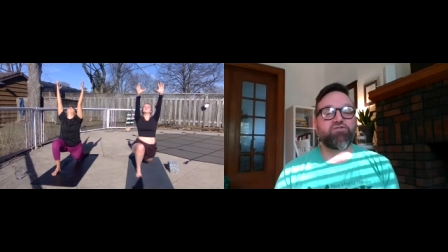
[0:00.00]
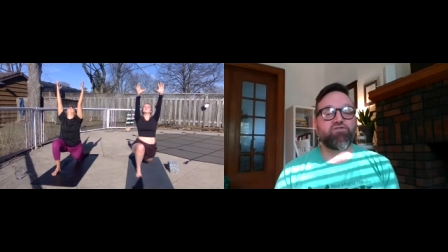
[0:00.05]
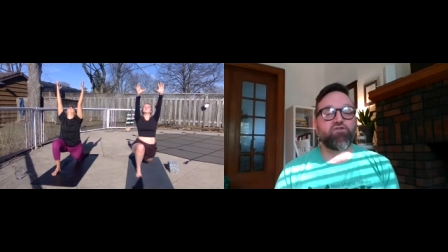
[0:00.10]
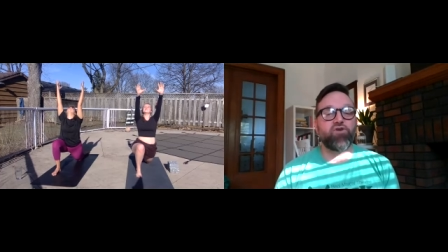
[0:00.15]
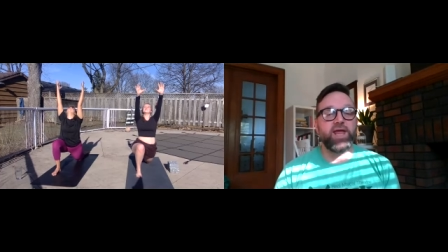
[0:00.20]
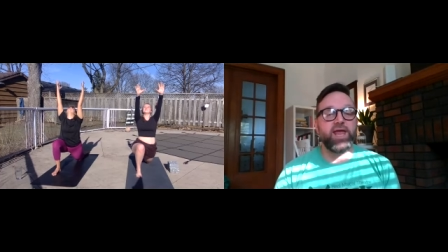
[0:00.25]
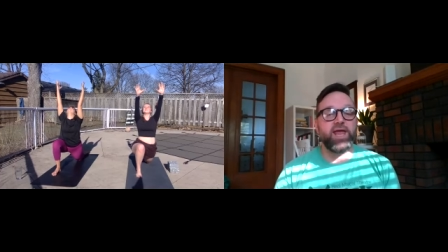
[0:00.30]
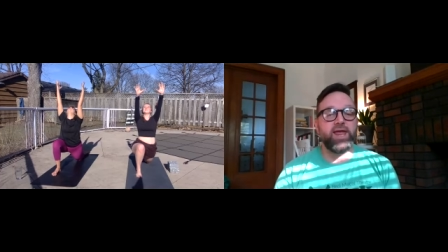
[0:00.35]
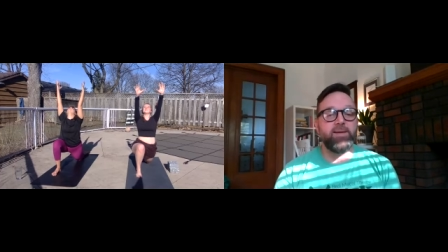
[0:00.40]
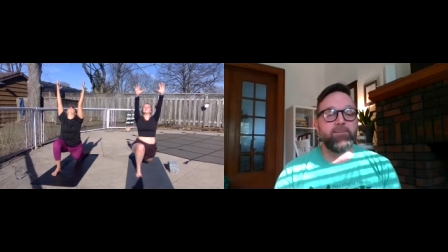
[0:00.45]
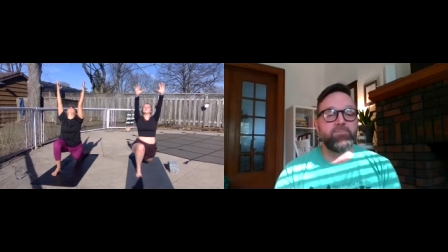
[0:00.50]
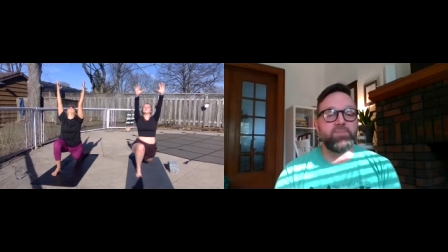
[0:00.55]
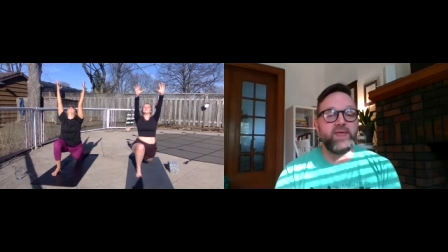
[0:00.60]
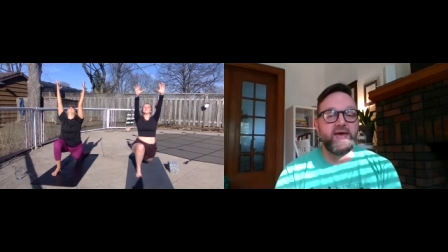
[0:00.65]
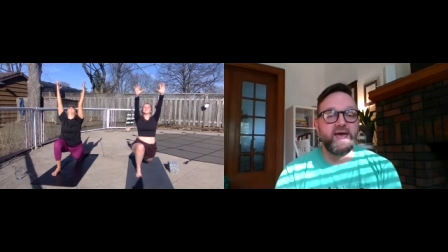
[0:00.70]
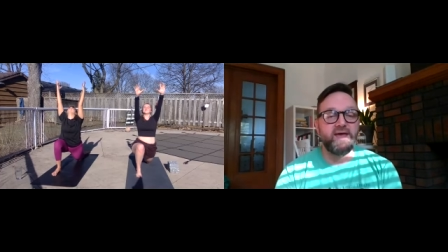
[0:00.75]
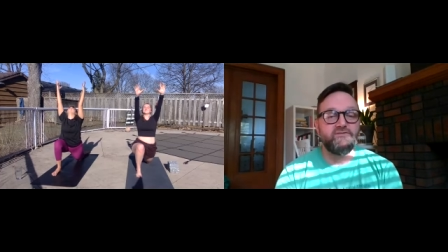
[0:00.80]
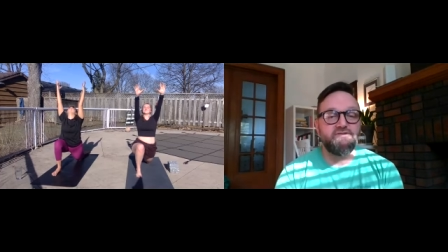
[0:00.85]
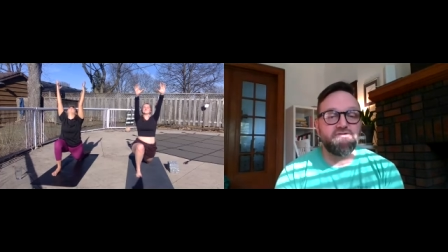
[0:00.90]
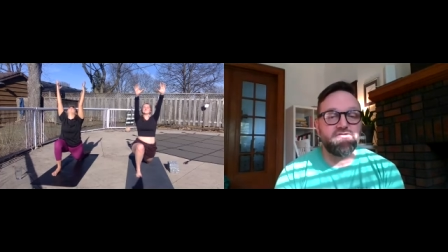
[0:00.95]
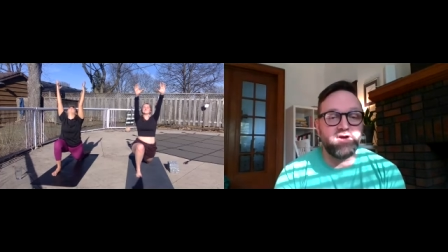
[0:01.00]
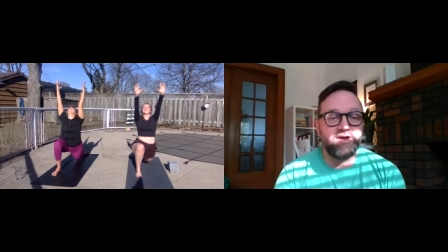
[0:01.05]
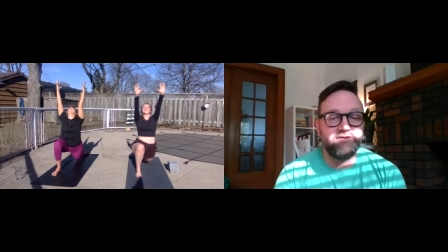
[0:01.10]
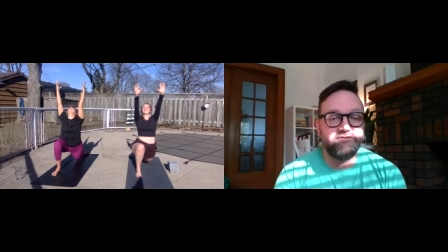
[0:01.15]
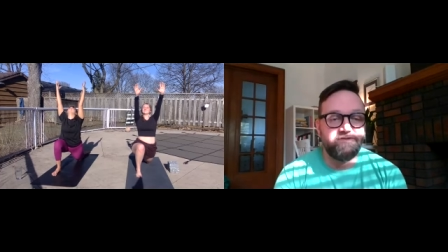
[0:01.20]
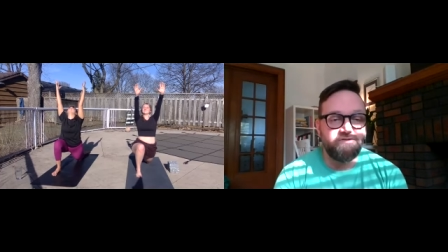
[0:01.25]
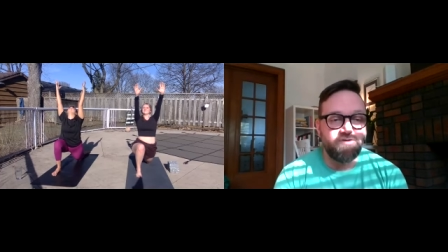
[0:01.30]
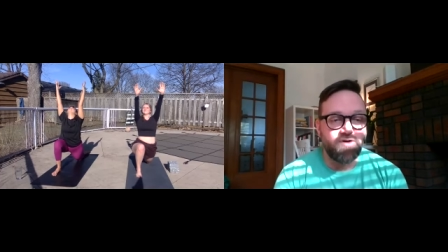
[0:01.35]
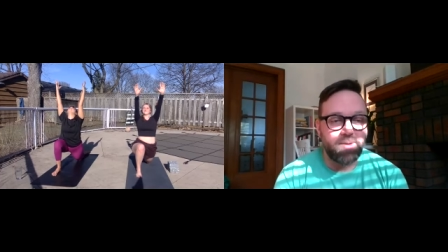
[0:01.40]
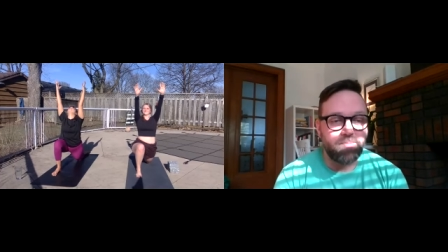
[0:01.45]
frame that
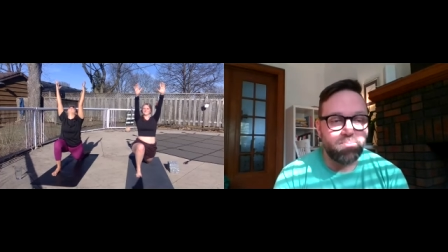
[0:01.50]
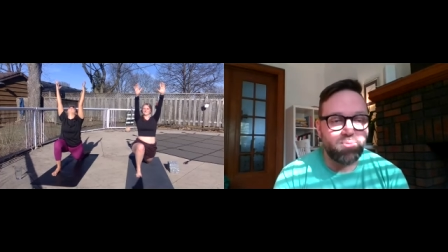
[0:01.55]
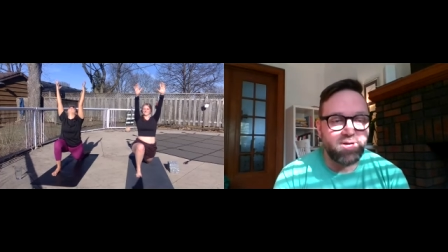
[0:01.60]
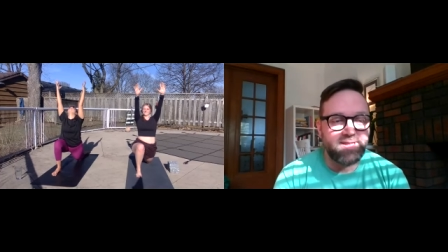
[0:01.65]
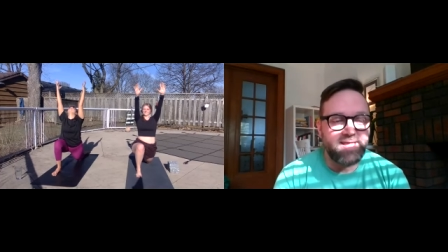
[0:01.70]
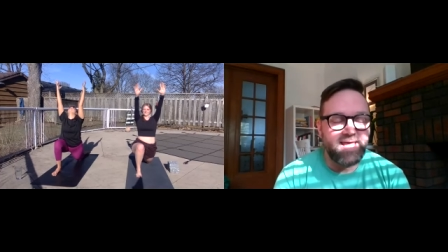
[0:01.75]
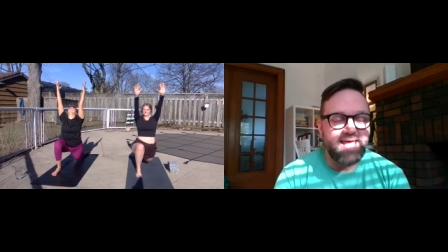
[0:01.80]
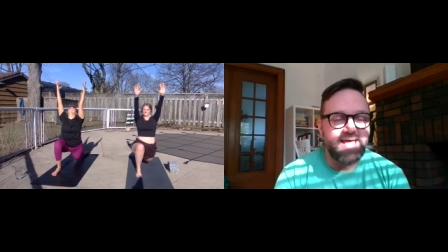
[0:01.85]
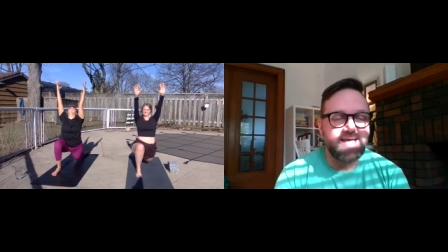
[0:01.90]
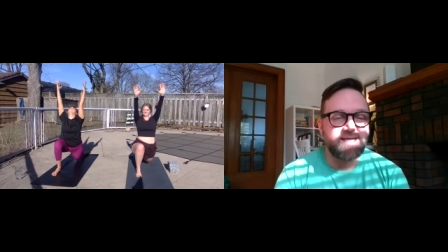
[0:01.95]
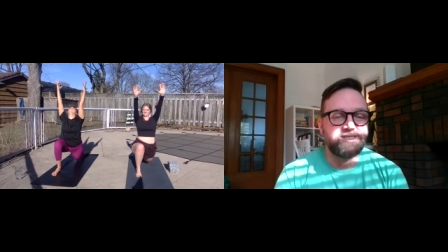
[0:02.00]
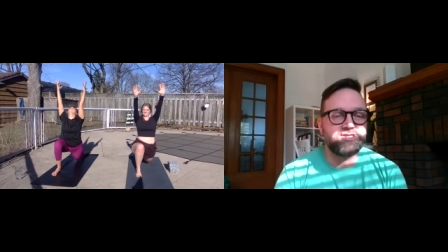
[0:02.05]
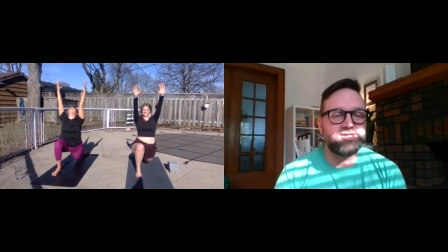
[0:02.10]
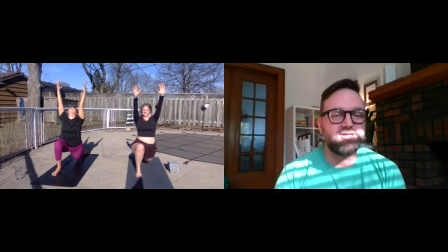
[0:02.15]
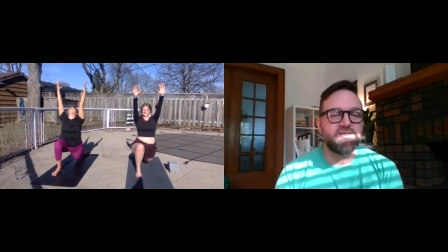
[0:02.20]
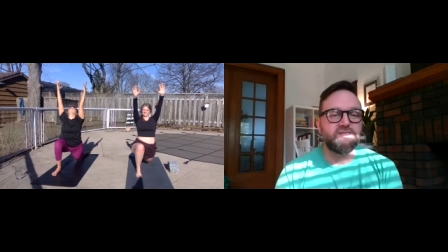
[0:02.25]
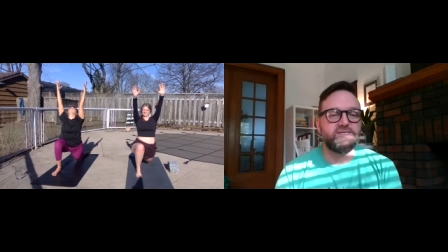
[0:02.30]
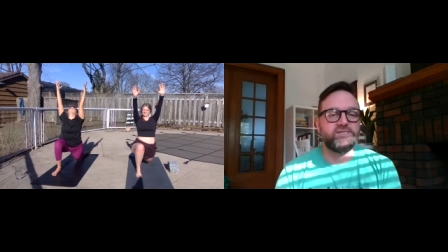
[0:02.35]
front foot. Bring the hands to